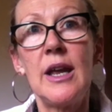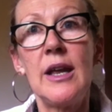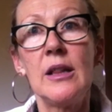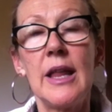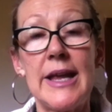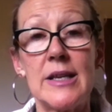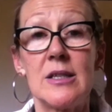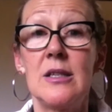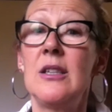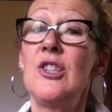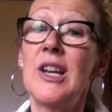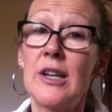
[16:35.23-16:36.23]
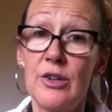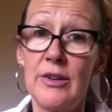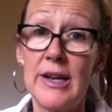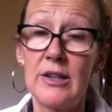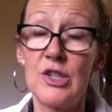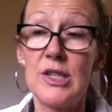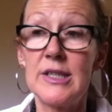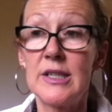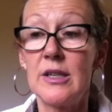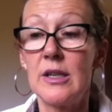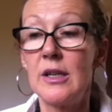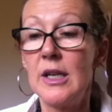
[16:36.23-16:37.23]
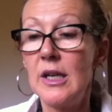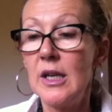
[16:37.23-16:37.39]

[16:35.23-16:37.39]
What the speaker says: WAHLS. Check her out. She's done a